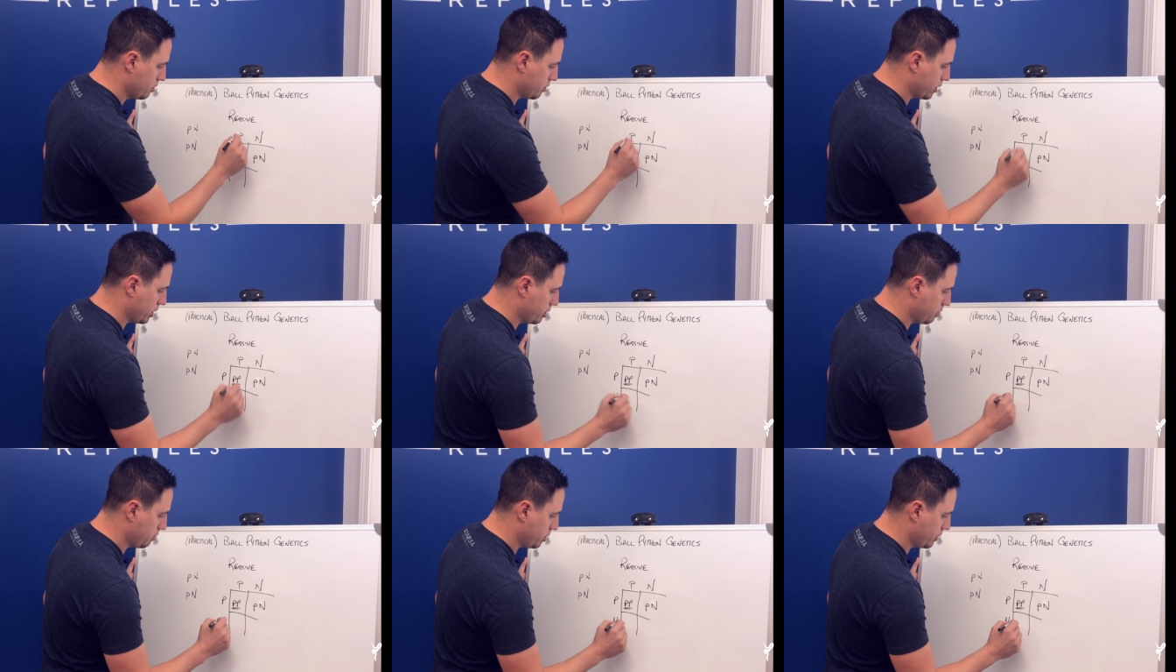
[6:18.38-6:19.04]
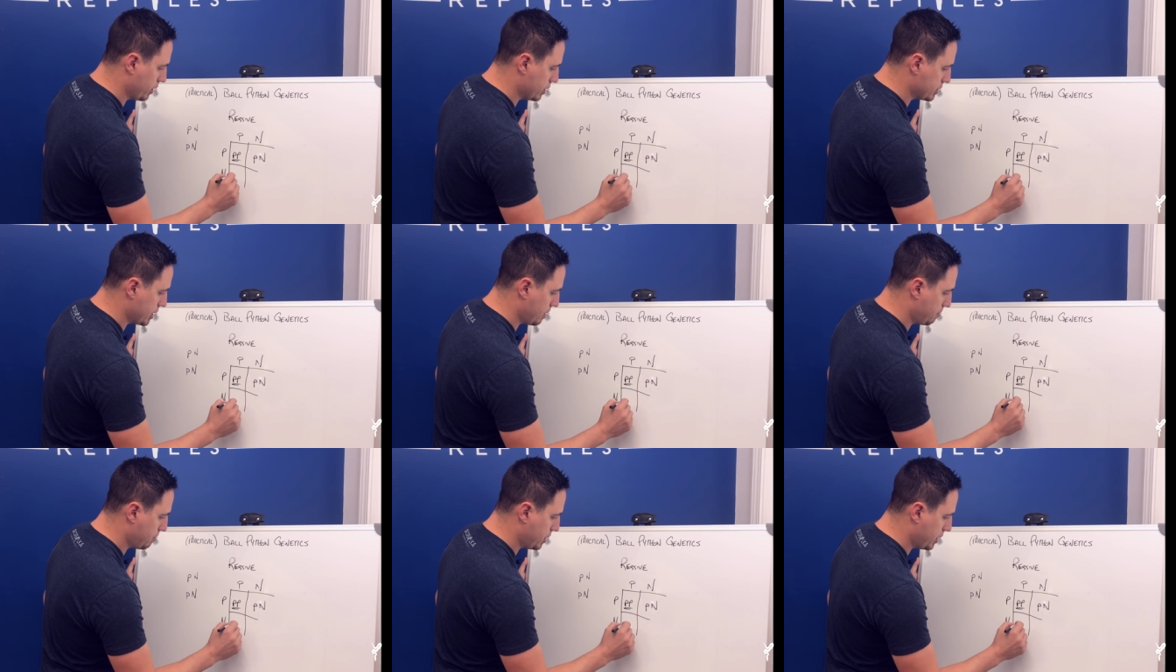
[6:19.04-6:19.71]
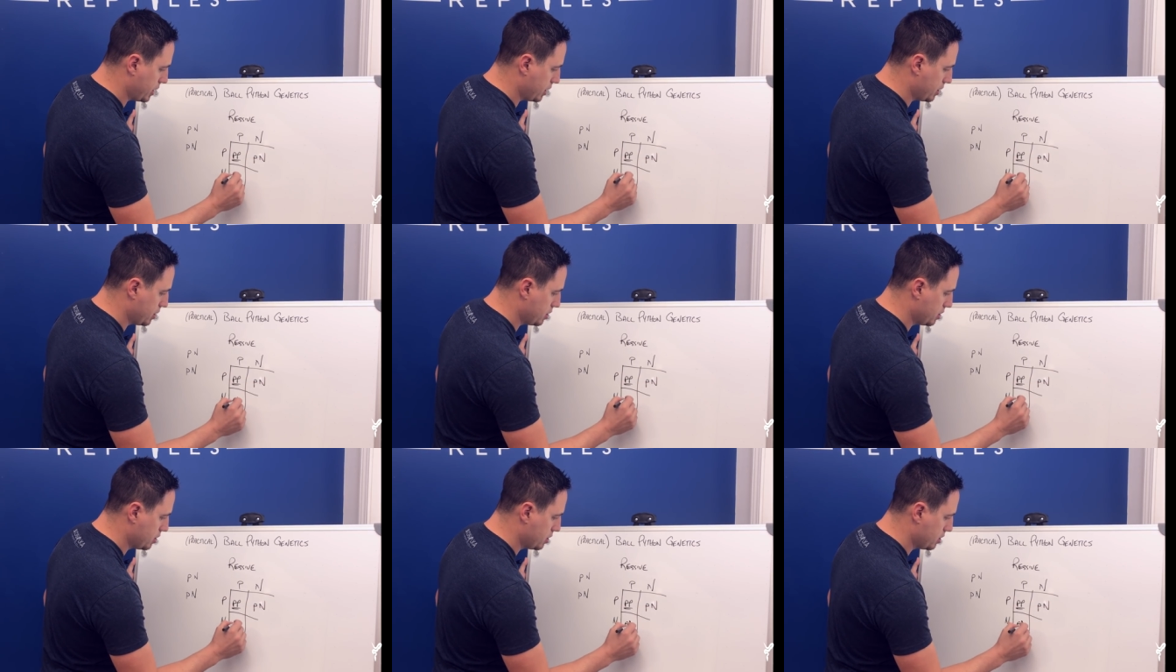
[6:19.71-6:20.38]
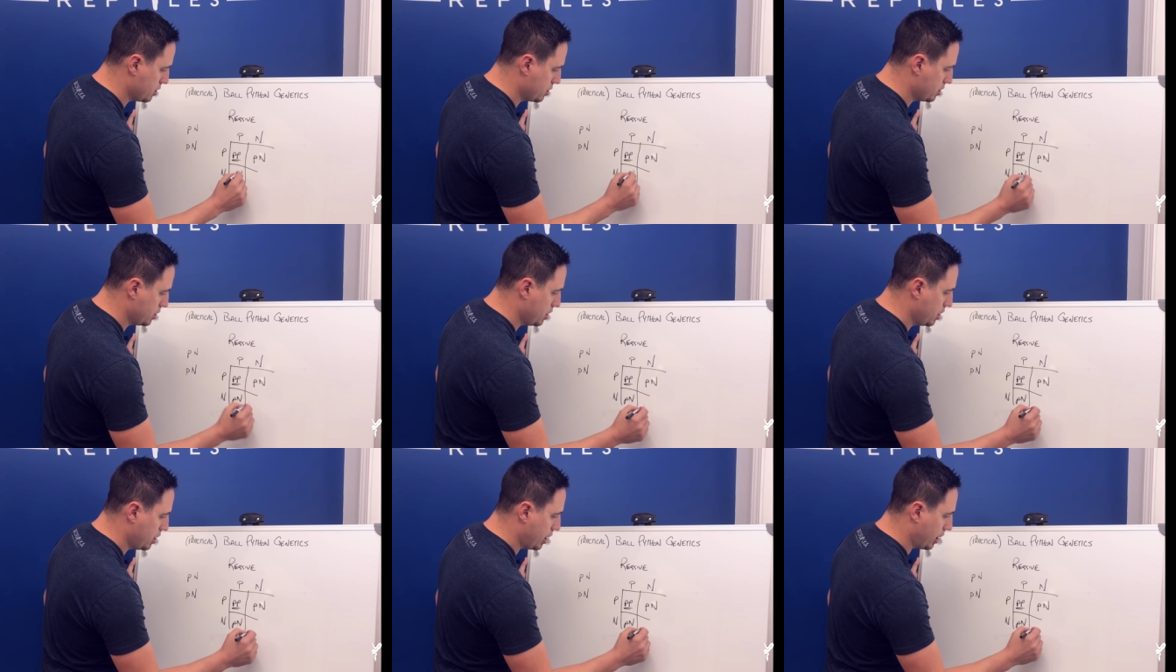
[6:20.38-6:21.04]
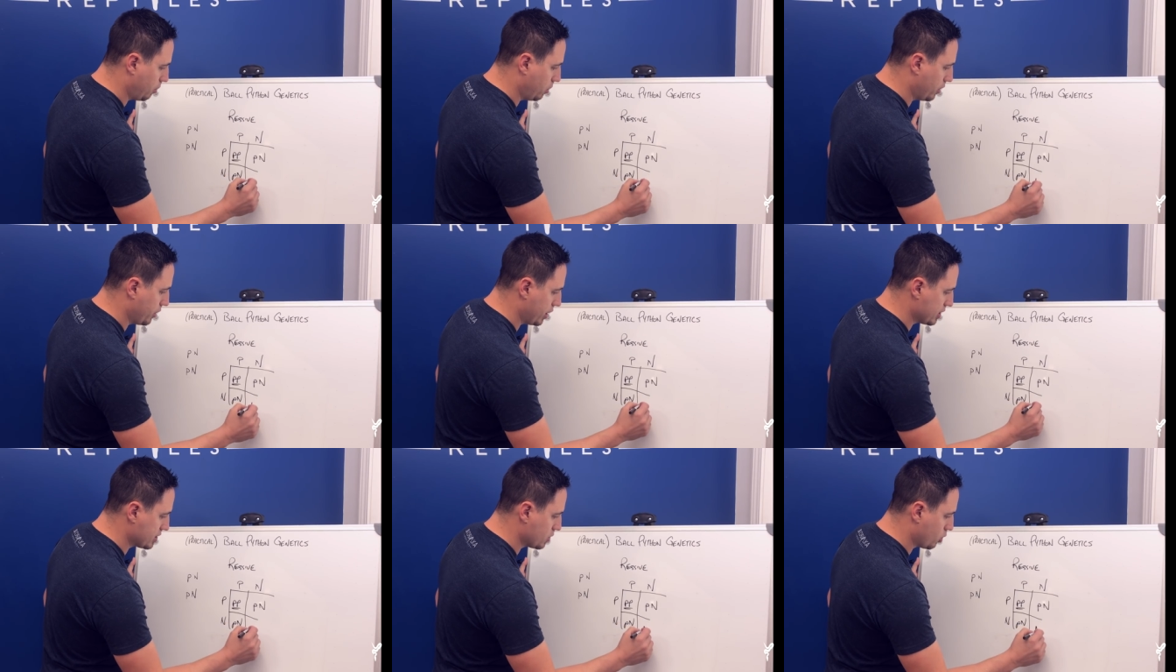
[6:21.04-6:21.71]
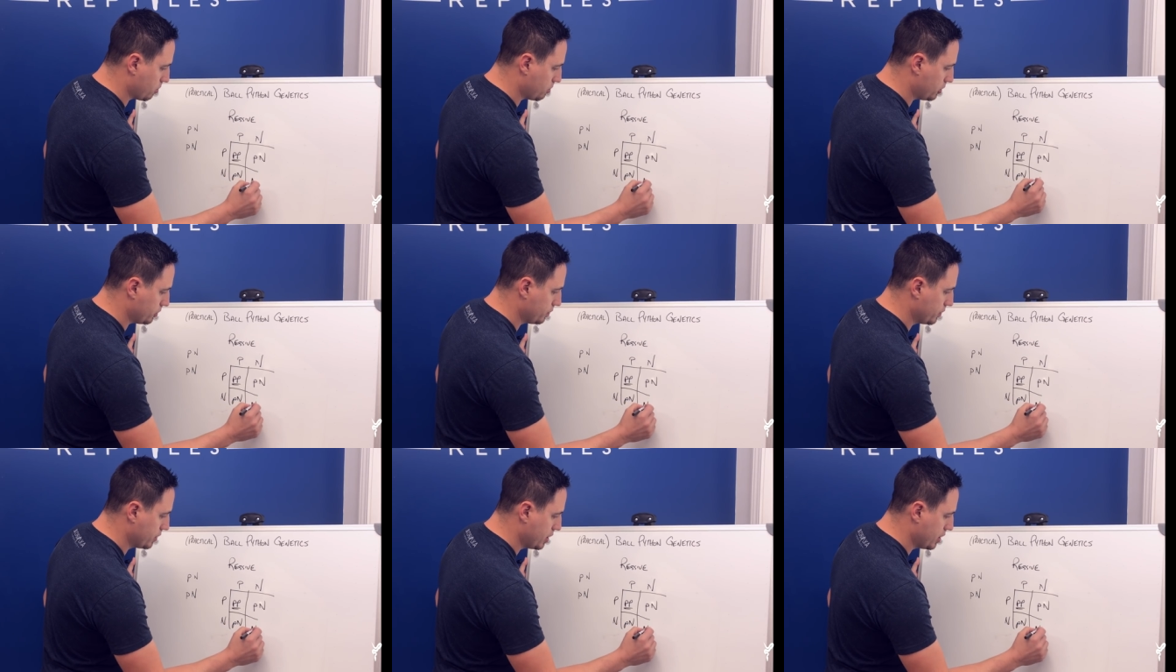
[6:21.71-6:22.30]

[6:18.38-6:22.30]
right here, one that is het pied, and one that is normal.